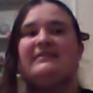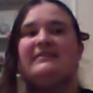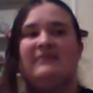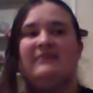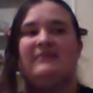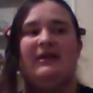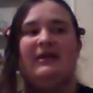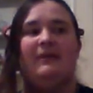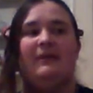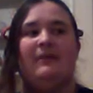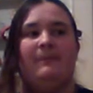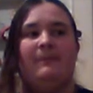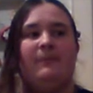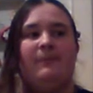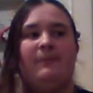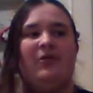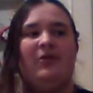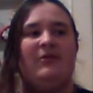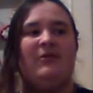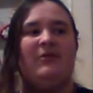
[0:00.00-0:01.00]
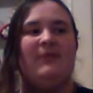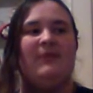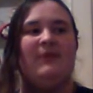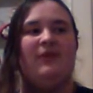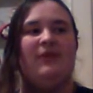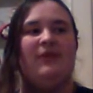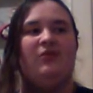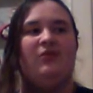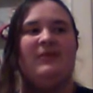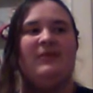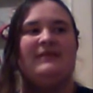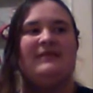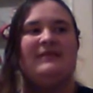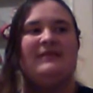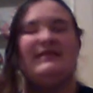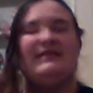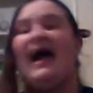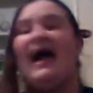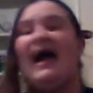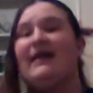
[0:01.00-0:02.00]
and pretty much making her be
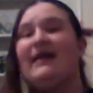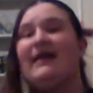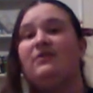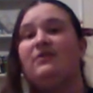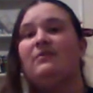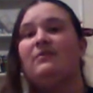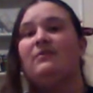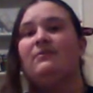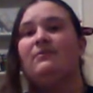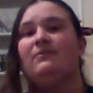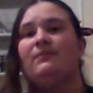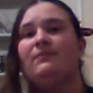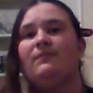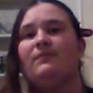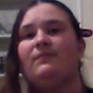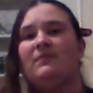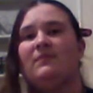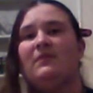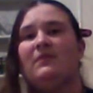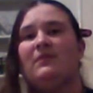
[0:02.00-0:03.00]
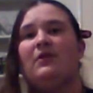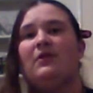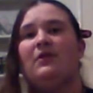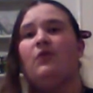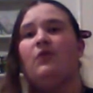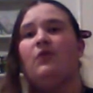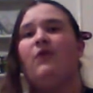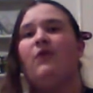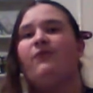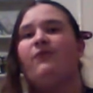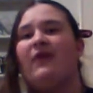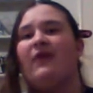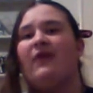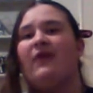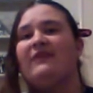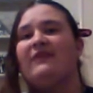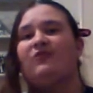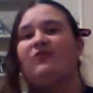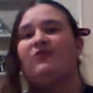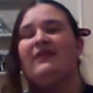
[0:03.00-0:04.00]
sad, you know, no
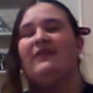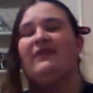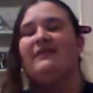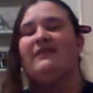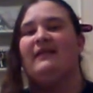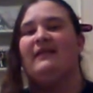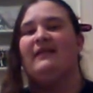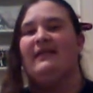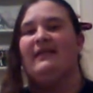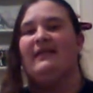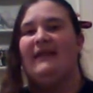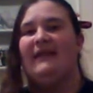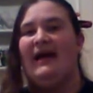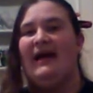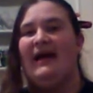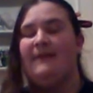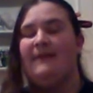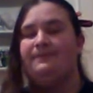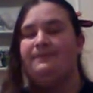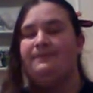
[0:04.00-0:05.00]
friends or anything like that.